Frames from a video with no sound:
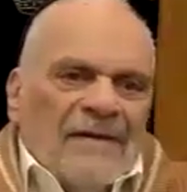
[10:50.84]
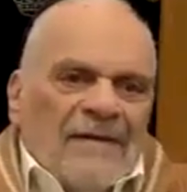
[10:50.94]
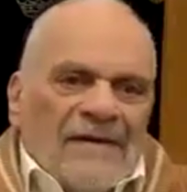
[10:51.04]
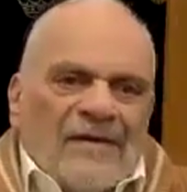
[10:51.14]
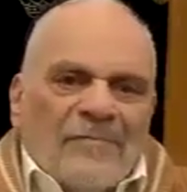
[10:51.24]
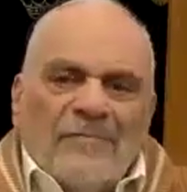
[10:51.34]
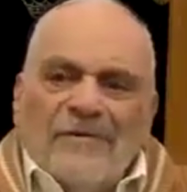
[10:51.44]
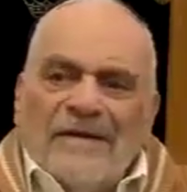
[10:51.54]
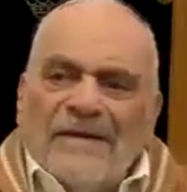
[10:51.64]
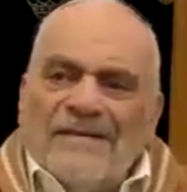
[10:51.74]
I remember
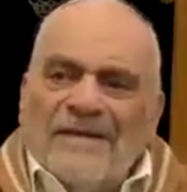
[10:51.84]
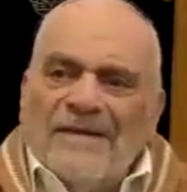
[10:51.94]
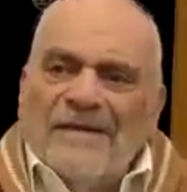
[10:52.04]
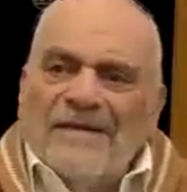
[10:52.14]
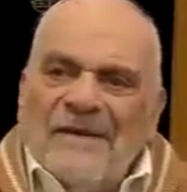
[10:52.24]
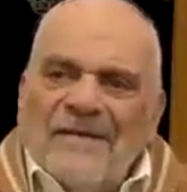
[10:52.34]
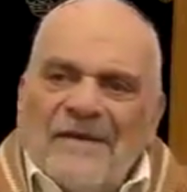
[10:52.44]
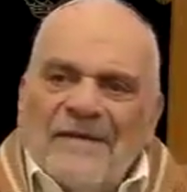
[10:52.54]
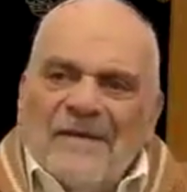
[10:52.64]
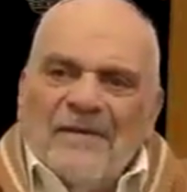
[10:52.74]
that
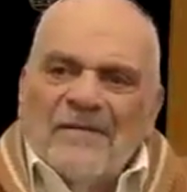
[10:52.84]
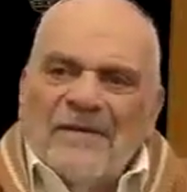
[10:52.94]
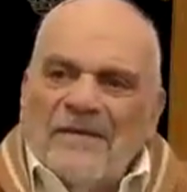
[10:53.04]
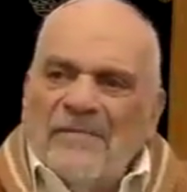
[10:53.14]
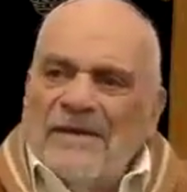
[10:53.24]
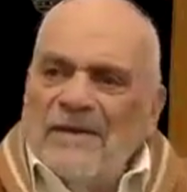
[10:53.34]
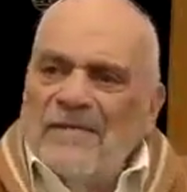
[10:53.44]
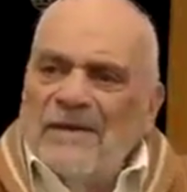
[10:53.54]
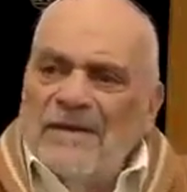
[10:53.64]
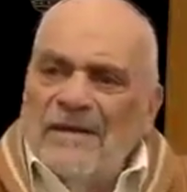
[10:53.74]
when I became
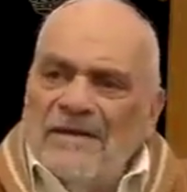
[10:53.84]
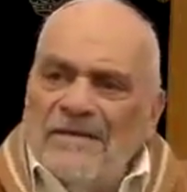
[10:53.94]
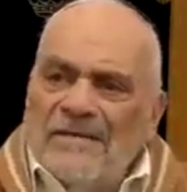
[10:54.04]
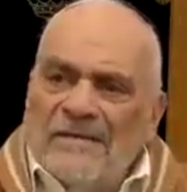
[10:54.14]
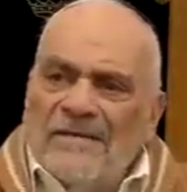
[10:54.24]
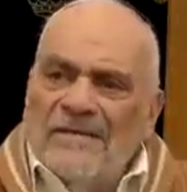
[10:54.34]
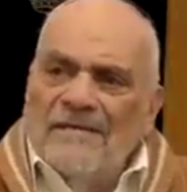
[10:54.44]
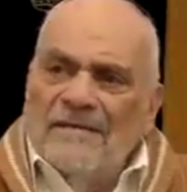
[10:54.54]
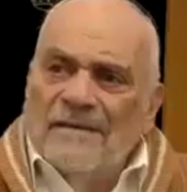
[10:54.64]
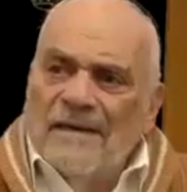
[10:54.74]
engaged to
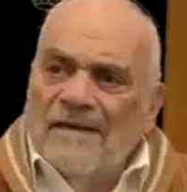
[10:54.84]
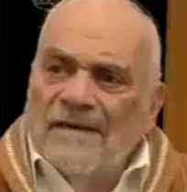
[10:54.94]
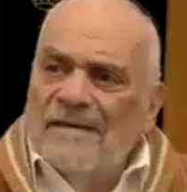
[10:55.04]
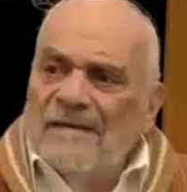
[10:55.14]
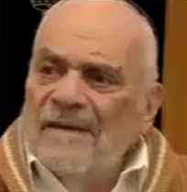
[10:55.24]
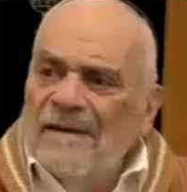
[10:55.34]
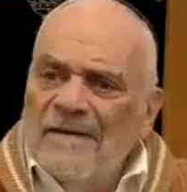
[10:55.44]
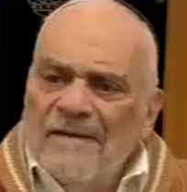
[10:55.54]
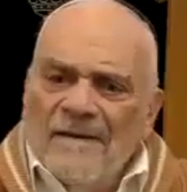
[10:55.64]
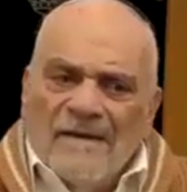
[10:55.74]
Jackie,
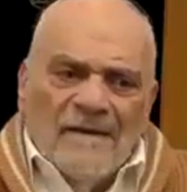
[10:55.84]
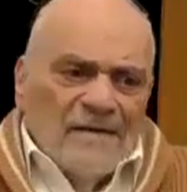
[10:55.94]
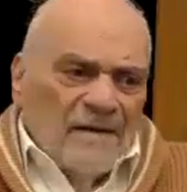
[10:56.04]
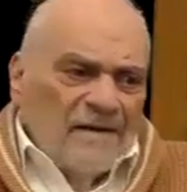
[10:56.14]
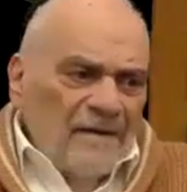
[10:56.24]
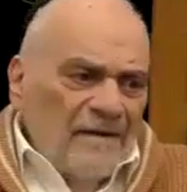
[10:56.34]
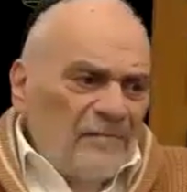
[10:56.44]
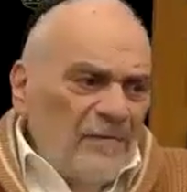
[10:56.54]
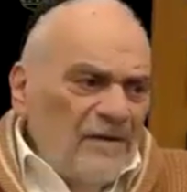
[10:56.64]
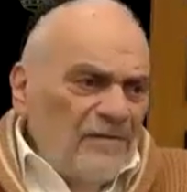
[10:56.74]
so I didn't have
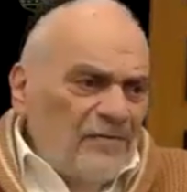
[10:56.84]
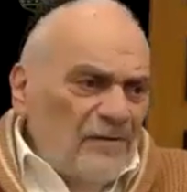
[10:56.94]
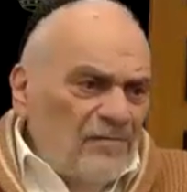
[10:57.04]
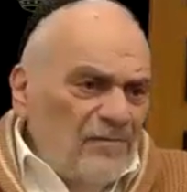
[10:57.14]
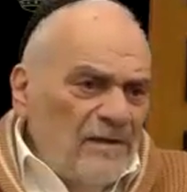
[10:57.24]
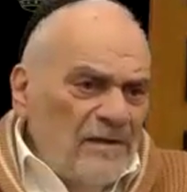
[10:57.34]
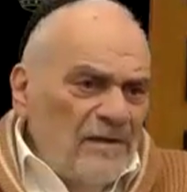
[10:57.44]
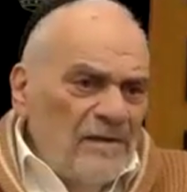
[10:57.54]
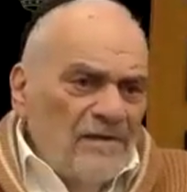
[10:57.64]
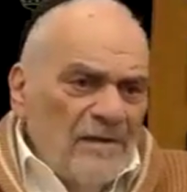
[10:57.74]
money for a ring.